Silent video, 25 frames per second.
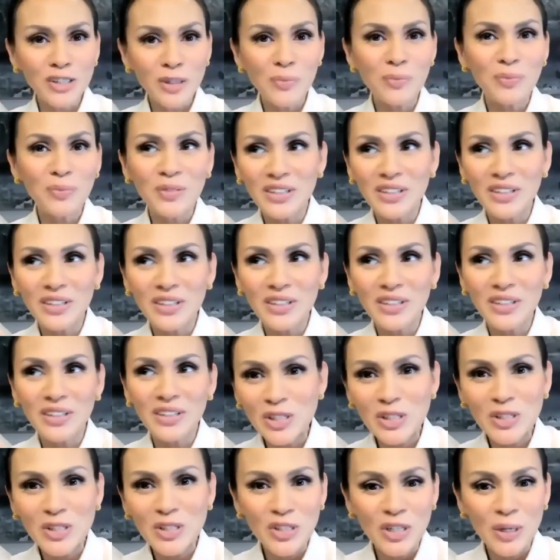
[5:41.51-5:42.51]

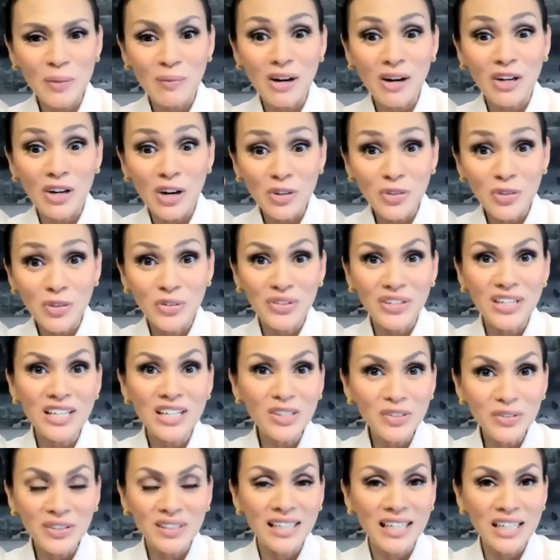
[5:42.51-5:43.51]
relationship, a real
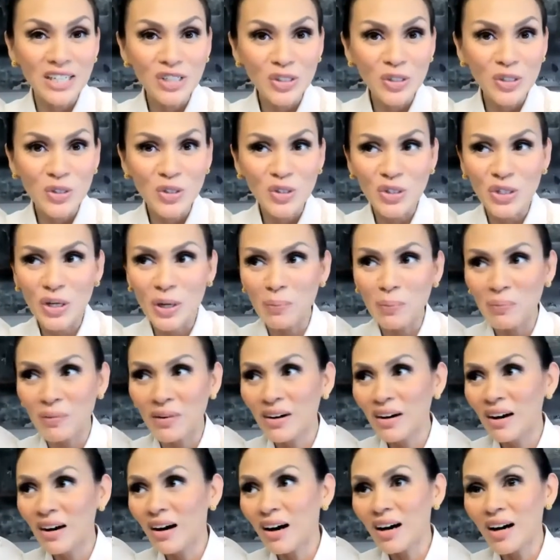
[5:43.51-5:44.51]
relationship
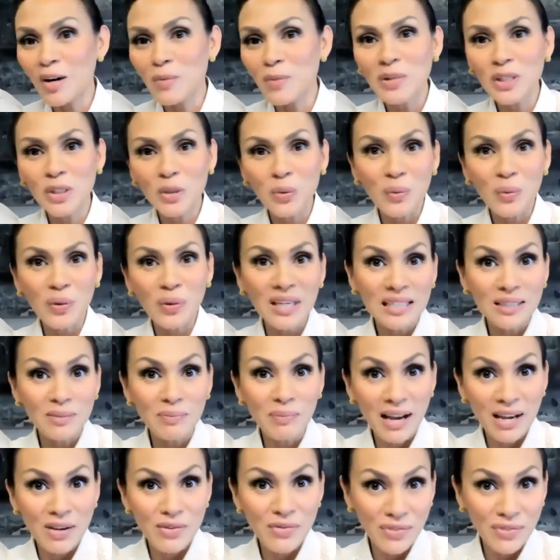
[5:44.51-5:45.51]
between
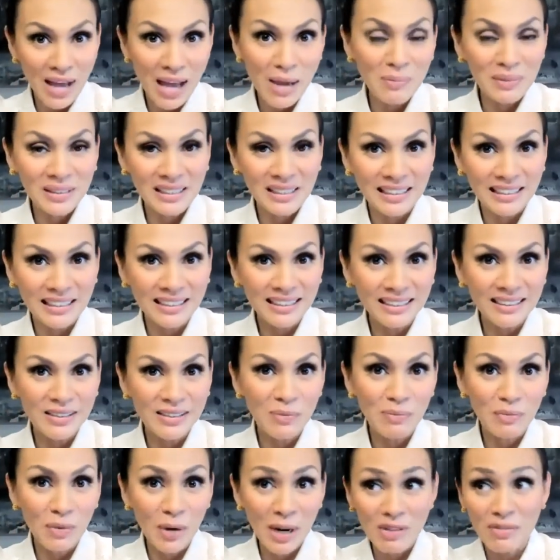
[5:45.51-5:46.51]
my family
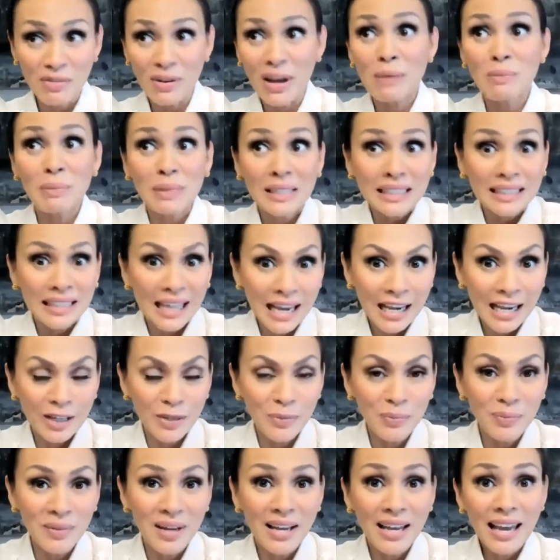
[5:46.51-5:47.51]

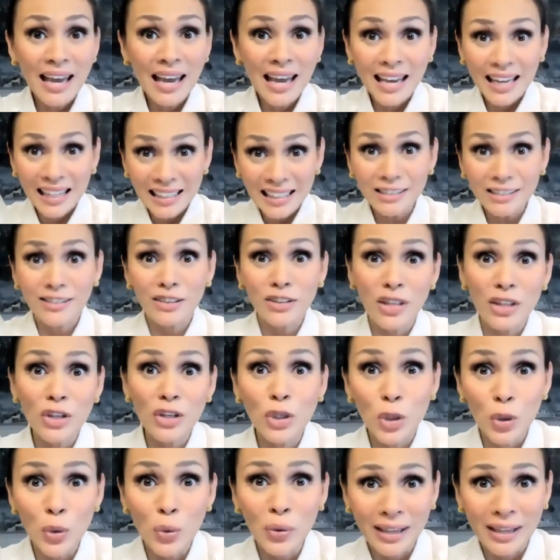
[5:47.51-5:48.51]
name, and the
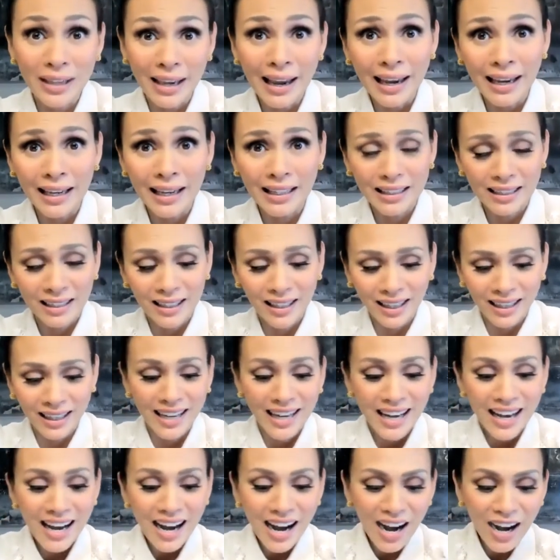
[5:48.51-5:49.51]
UK.
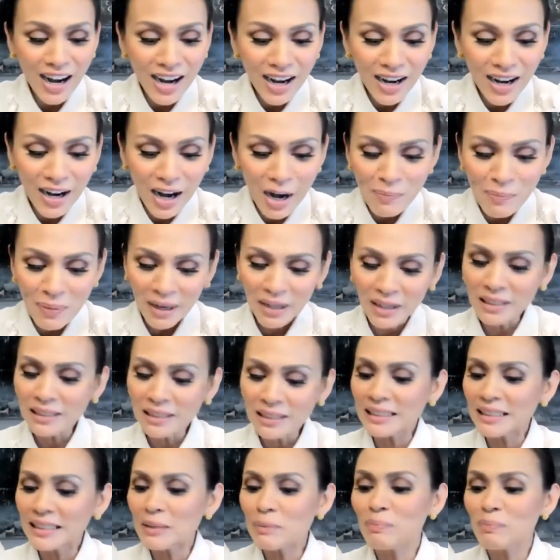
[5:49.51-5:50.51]

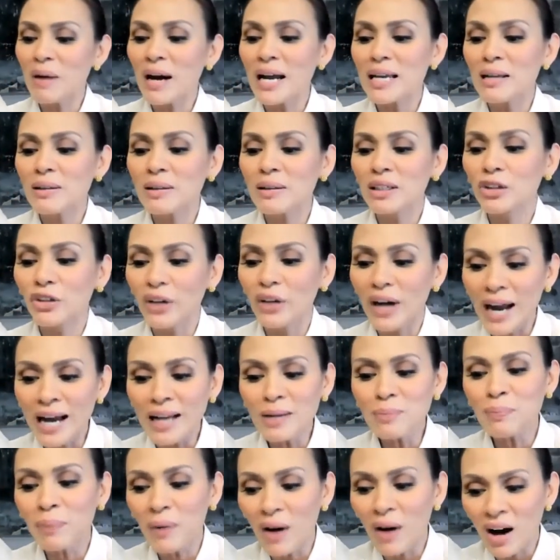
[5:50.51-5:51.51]
Apparently, my
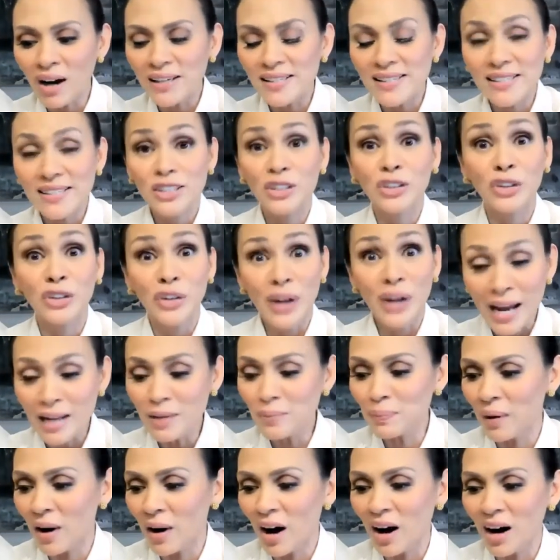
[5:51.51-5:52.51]
grandpa's
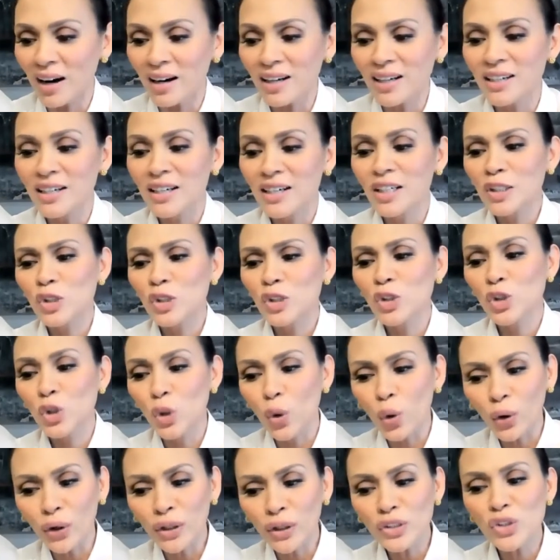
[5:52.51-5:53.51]
grandpa,
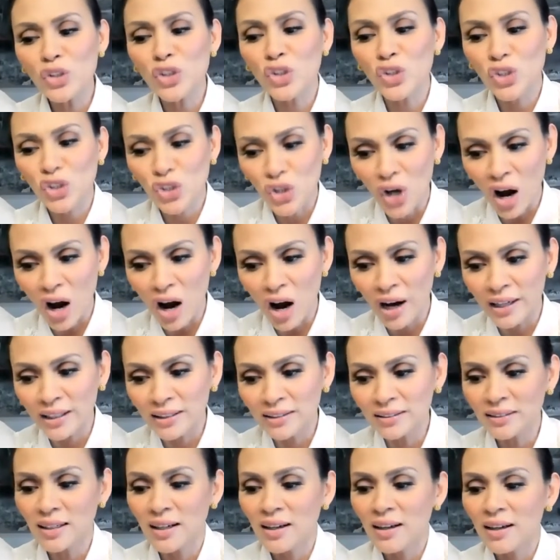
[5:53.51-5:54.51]
George
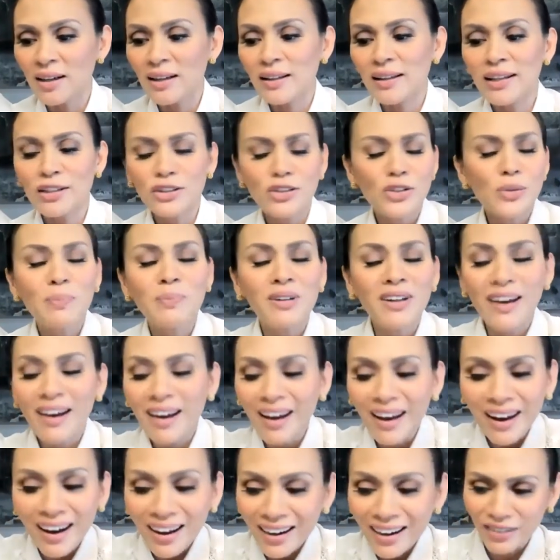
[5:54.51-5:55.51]
John
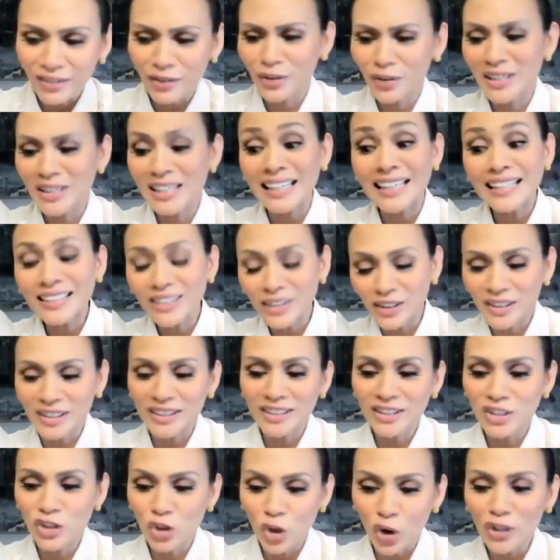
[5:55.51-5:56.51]

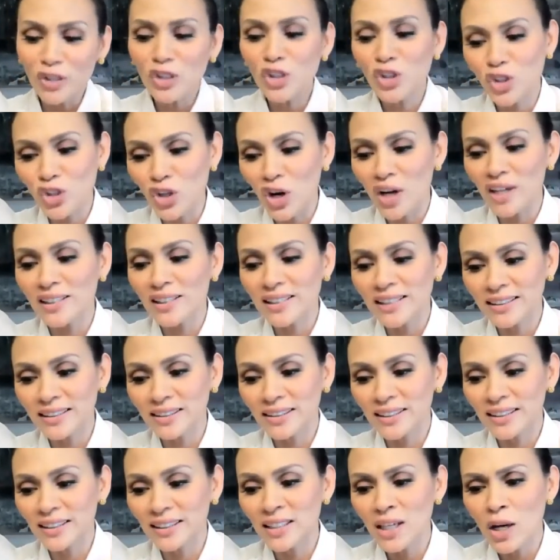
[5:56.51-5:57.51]
Litton, George John
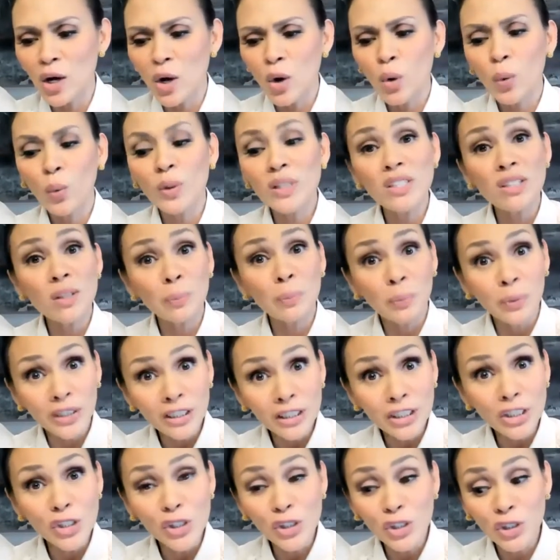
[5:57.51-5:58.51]
Litton, was the
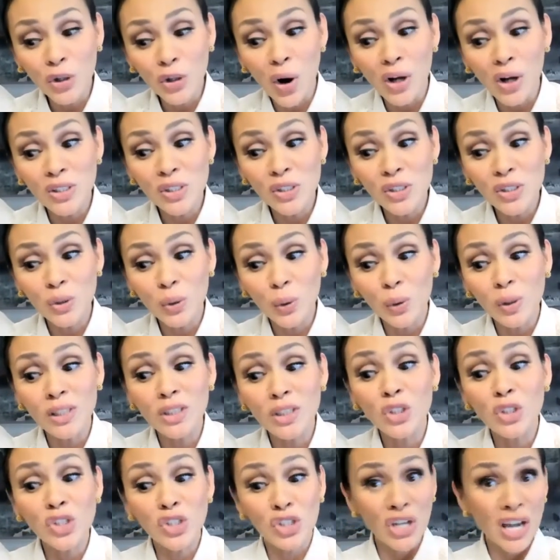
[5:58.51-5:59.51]
British consul
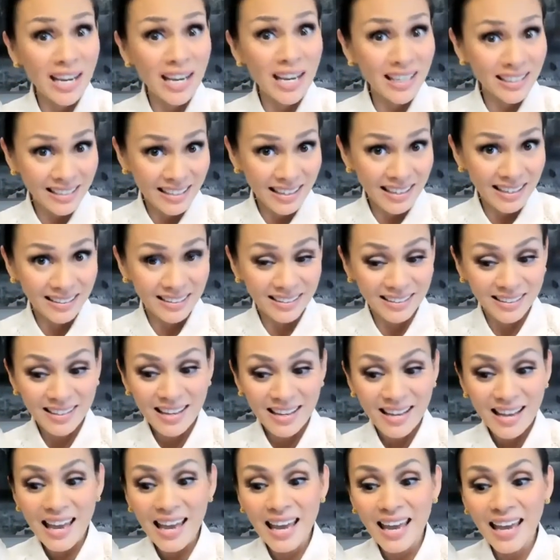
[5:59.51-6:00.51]
to China.
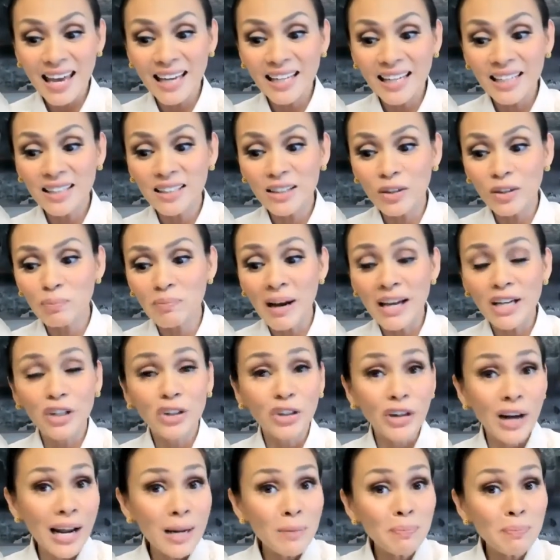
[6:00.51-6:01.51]
And my
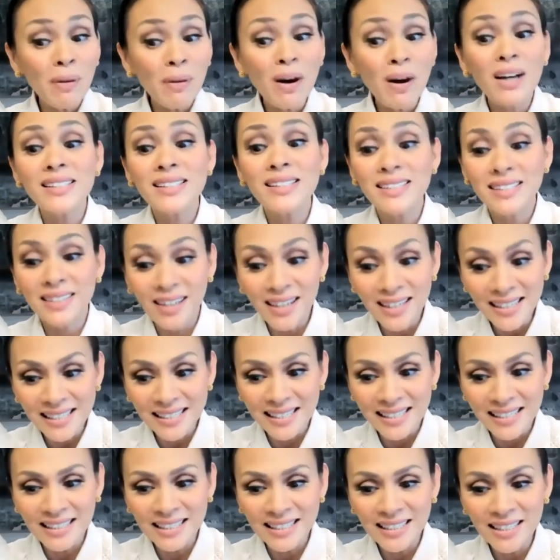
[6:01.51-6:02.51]
grandpa's
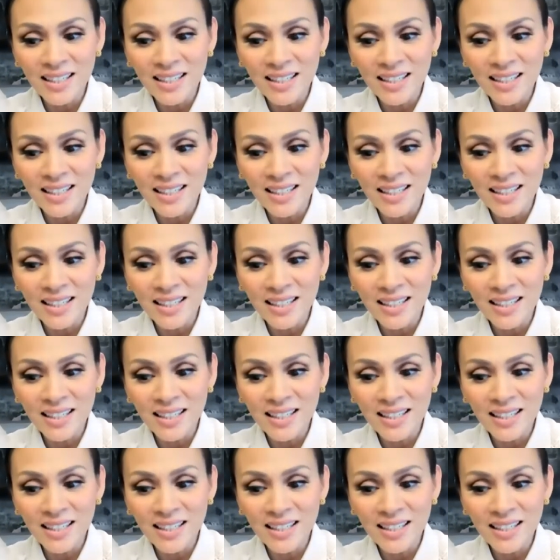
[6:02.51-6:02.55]
cousin,